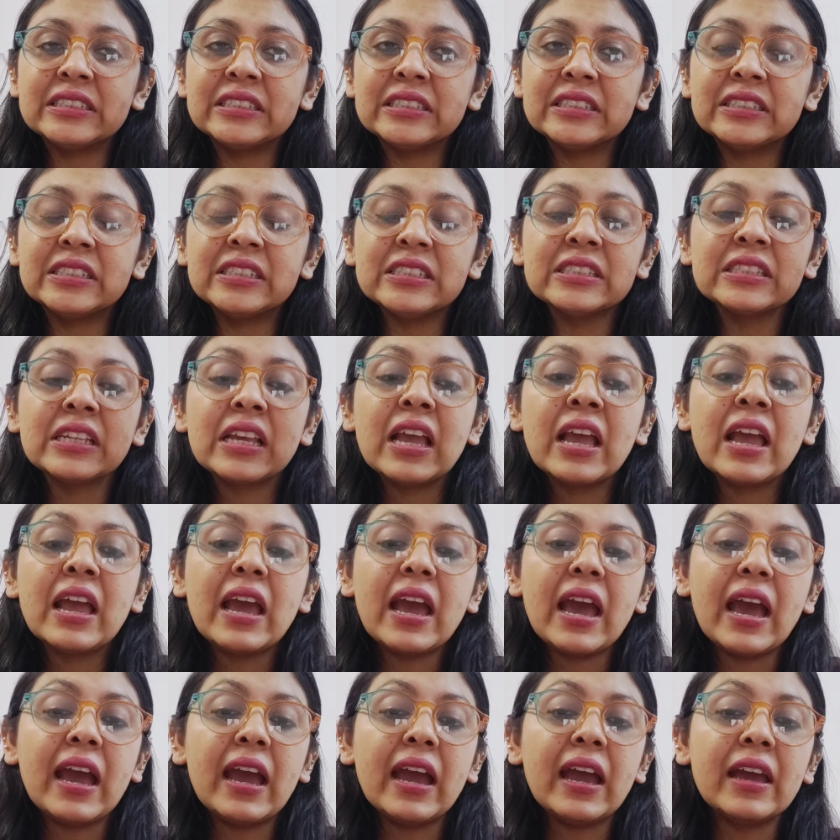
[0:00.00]
this, this
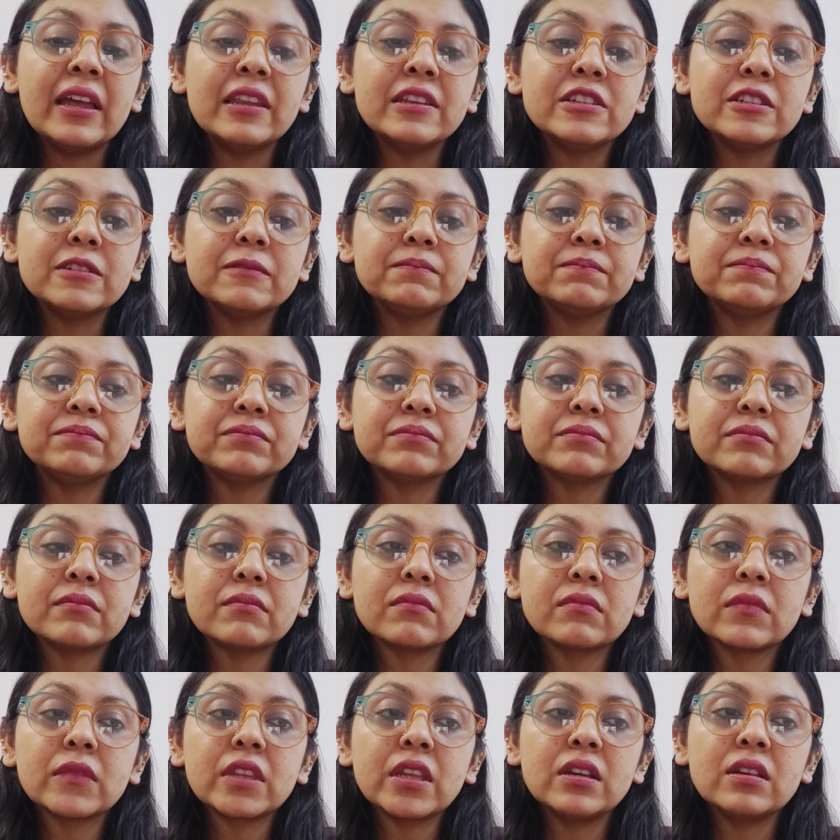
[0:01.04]
and
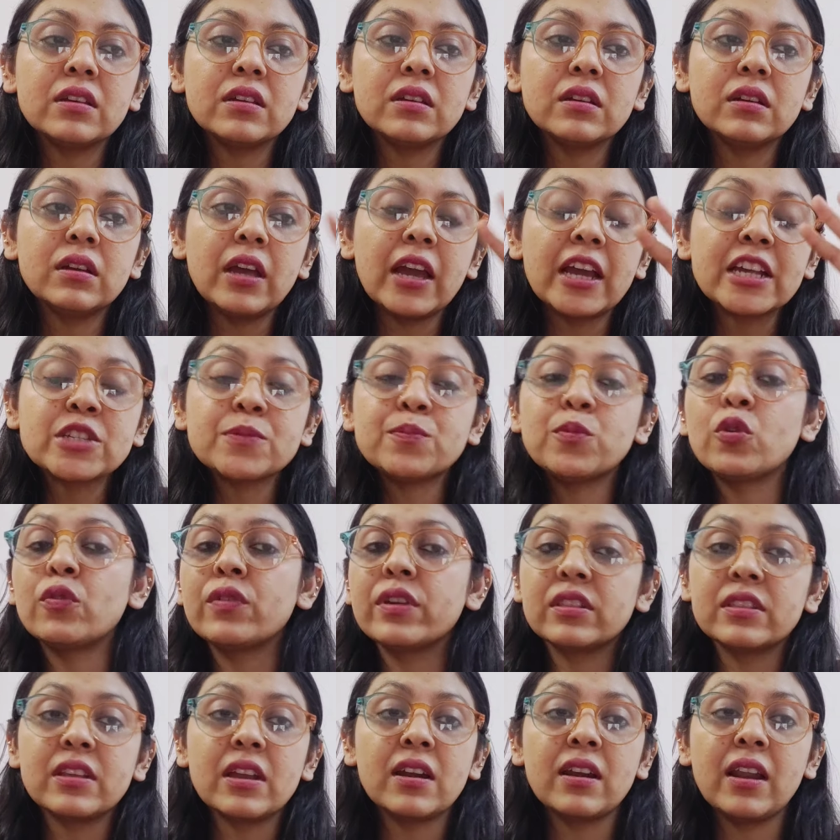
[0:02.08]

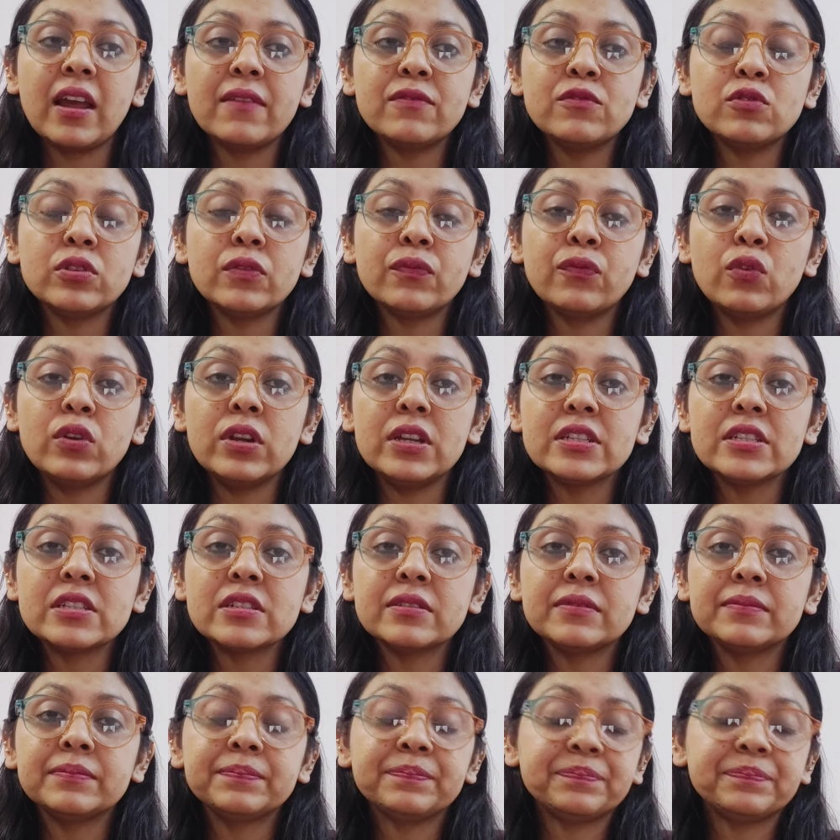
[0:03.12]
exploring their life to the fullest